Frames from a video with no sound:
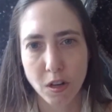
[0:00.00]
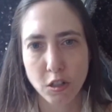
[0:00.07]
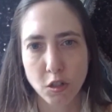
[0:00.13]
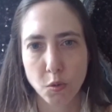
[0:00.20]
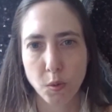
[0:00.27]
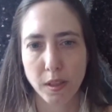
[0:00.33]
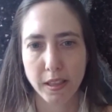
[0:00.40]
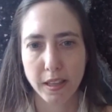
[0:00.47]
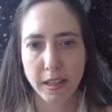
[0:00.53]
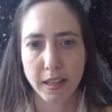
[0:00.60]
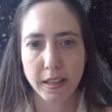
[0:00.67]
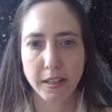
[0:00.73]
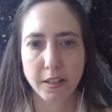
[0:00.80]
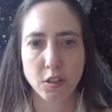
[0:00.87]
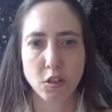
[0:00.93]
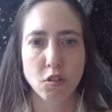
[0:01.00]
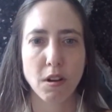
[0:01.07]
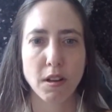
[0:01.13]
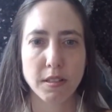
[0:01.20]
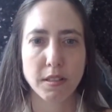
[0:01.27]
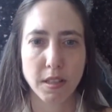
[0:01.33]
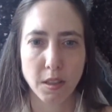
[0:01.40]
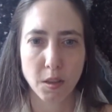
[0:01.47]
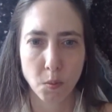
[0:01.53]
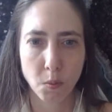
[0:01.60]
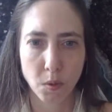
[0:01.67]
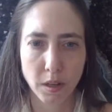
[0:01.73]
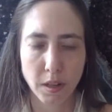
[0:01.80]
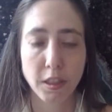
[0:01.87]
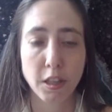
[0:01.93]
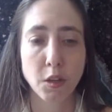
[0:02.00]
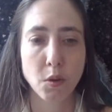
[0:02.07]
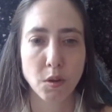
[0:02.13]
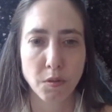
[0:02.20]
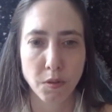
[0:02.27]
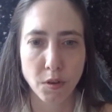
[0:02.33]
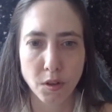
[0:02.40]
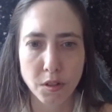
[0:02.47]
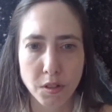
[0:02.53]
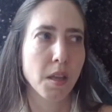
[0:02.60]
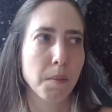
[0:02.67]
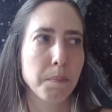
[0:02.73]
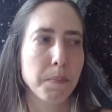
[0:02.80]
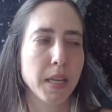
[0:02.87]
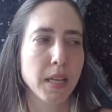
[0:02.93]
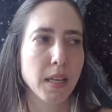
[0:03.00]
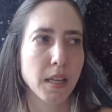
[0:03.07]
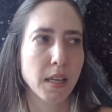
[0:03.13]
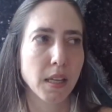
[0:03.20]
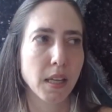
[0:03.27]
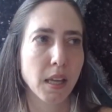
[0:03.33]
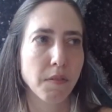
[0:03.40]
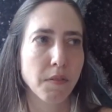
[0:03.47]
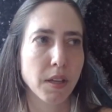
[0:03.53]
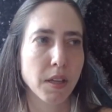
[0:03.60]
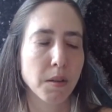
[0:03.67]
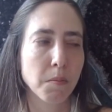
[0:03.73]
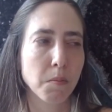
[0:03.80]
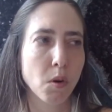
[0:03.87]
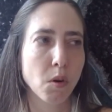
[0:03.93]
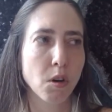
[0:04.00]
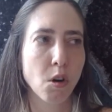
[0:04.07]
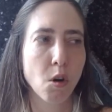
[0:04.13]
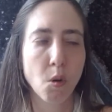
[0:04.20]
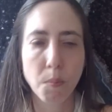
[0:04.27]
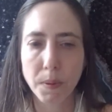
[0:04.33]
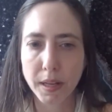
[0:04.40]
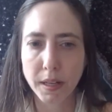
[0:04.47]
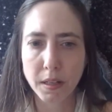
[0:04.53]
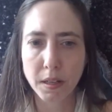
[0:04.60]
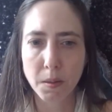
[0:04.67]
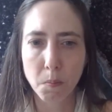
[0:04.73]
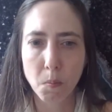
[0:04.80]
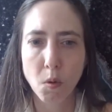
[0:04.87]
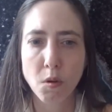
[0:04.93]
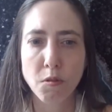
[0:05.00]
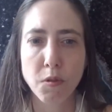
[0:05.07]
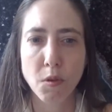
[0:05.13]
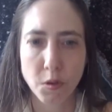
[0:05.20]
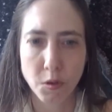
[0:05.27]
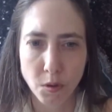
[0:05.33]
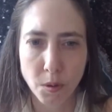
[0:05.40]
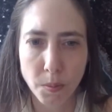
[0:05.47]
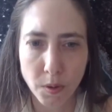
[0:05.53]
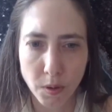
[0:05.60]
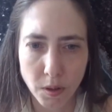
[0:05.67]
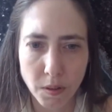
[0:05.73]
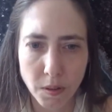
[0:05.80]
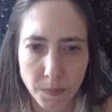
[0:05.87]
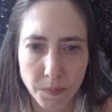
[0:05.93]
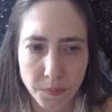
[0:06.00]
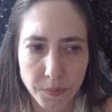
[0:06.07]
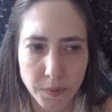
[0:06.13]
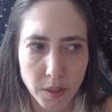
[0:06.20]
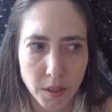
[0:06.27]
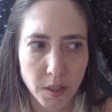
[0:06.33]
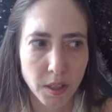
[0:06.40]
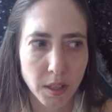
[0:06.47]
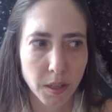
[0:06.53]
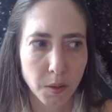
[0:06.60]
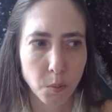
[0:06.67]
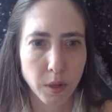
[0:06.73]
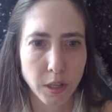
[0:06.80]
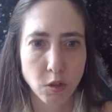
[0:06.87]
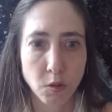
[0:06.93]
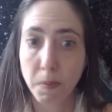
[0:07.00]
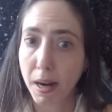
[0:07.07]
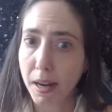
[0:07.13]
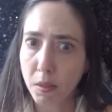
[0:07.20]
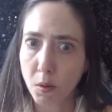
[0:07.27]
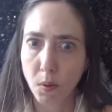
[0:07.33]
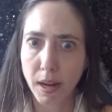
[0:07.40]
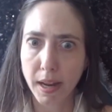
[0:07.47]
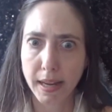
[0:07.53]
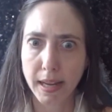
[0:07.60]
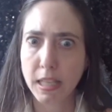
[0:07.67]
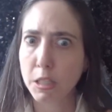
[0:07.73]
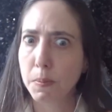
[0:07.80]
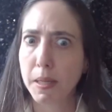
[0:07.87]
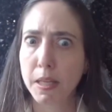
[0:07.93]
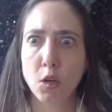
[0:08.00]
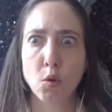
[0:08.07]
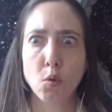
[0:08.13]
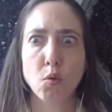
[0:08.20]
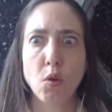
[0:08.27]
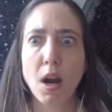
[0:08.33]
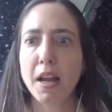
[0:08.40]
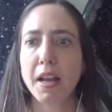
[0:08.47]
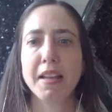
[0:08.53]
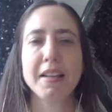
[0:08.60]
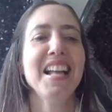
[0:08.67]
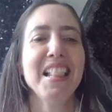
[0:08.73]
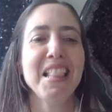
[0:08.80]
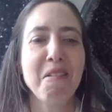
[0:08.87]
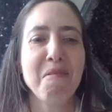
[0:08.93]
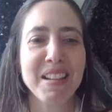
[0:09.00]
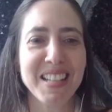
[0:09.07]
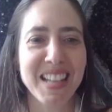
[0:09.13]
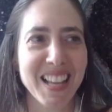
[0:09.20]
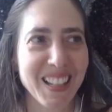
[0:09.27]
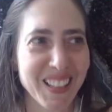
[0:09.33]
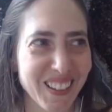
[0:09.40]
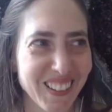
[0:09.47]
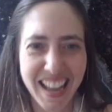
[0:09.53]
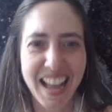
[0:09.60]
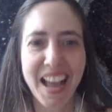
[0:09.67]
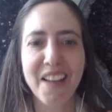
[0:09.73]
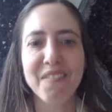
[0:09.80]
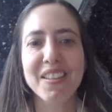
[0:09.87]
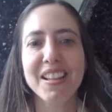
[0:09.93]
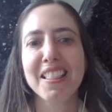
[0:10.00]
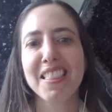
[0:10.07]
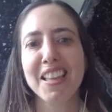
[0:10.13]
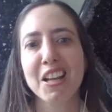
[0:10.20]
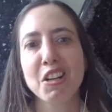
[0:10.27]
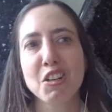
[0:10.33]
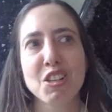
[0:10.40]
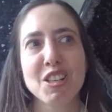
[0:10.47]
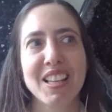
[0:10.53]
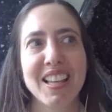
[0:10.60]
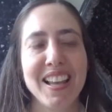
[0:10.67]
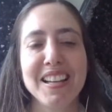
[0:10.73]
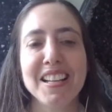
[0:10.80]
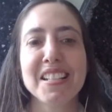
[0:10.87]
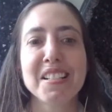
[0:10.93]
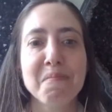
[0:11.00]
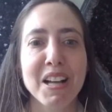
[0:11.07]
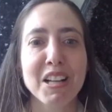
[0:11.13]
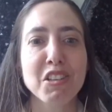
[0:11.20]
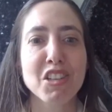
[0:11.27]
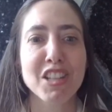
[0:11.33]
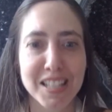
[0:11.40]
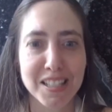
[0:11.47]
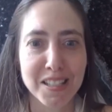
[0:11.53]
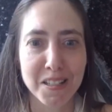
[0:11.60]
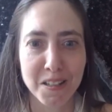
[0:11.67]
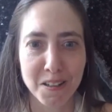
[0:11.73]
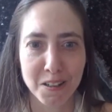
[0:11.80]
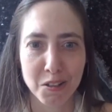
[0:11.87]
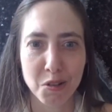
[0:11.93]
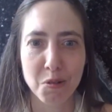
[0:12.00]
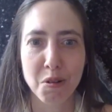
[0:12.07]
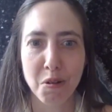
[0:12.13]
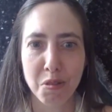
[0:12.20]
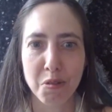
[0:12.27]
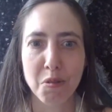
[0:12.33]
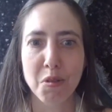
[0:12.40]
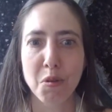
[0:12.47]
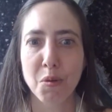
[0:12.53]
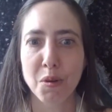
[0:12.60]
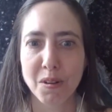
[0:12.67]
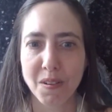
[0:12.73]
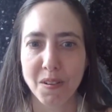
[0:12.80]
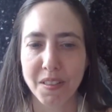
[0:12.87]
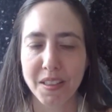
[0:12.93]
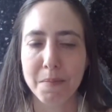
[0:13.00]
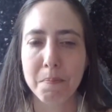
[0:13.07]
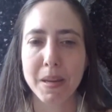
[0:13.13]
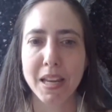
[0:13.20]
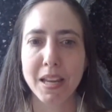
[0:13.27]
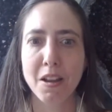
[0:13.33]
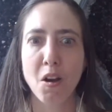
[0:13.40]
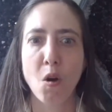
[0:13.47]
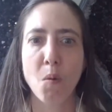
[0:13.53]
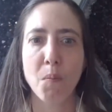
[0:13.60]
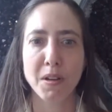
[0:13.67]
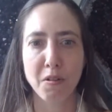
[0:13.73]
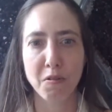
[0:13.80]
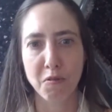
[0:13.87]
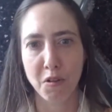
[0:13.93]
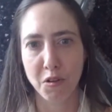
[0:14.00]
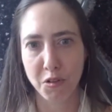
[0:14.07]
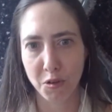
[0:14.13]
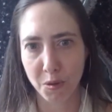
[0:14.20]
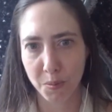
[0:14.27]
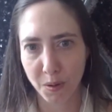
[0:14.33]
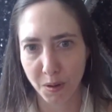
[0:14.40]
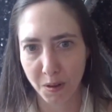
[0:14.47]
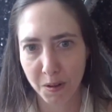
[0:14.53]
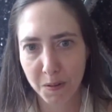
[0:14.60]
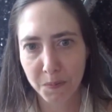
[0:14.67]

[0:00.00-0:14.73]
within and trust in the universe, being even more open, more vulnerable, which by the way has been a ride. Let me tell you, having thicker skin is much easier to go through the world than being open and vulnerable.